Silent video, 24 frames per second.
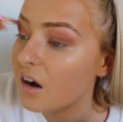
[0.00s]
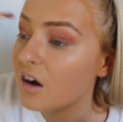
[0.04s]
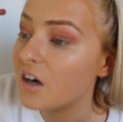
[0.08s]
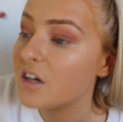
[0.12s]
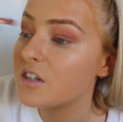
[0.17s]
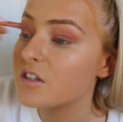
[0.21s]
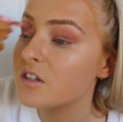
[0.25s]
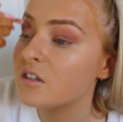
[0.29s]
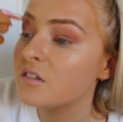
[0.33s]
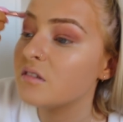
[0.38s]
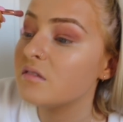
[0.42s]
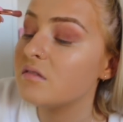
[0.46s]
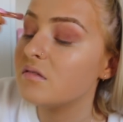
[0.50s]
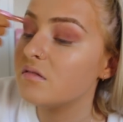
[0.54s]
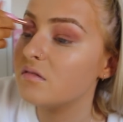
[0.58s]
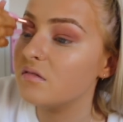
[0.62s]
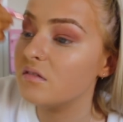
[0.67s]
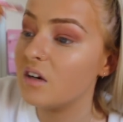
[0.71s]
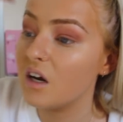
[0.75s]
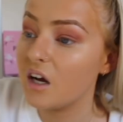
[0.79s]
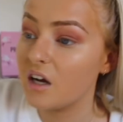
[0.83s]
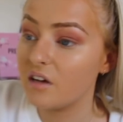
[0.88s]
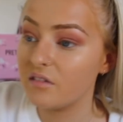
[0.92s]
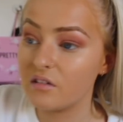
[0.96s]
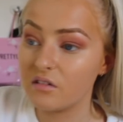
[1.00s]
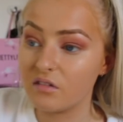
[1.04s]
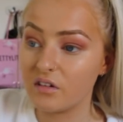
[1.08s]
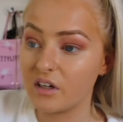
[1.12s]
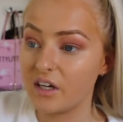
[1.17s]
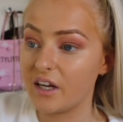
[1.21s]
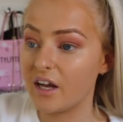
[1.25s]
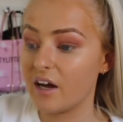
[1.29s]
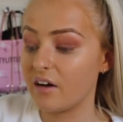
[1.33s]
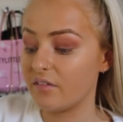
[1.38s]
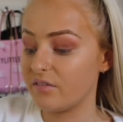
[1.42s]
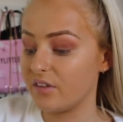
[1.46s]
I don't ever
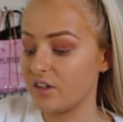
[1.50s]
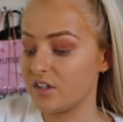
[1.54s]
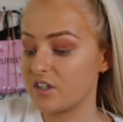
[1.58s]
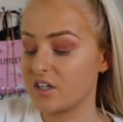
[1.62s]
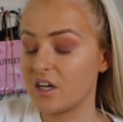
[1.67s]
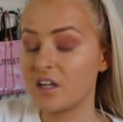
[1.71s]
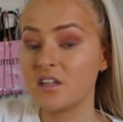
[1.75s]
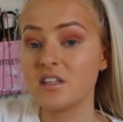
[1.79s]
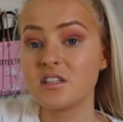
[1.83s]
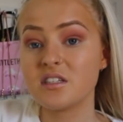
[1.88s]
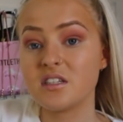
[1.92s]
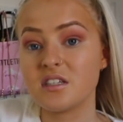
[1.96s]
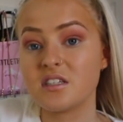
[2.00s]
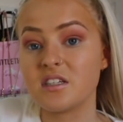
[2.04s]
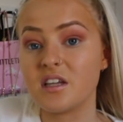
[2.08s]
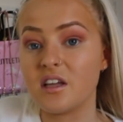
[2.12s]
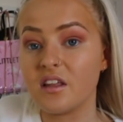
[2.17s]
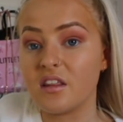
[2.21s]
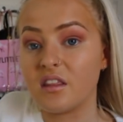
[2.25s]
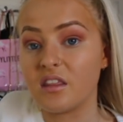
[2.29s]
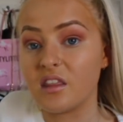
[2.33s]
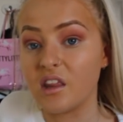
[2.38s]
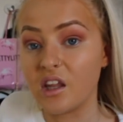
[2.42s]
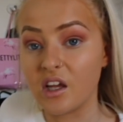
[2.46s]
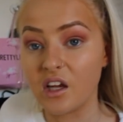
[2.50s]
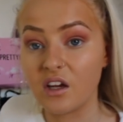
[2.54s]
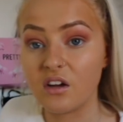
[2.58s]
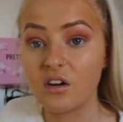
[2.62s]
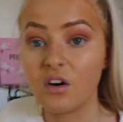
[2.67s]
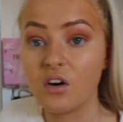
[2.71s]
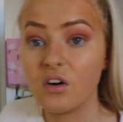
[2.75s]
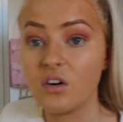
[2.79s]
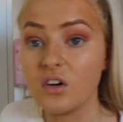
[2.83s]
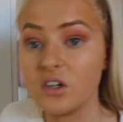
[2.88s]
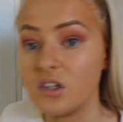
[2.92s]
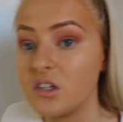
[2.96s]
really have the chance to sit and think,
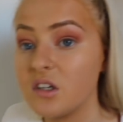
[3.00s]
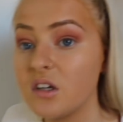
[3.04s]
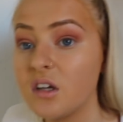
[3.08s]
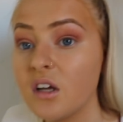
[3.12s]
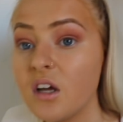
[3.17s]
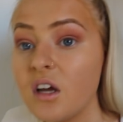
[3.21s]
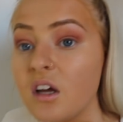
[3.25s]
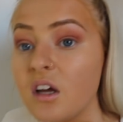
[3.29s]
God,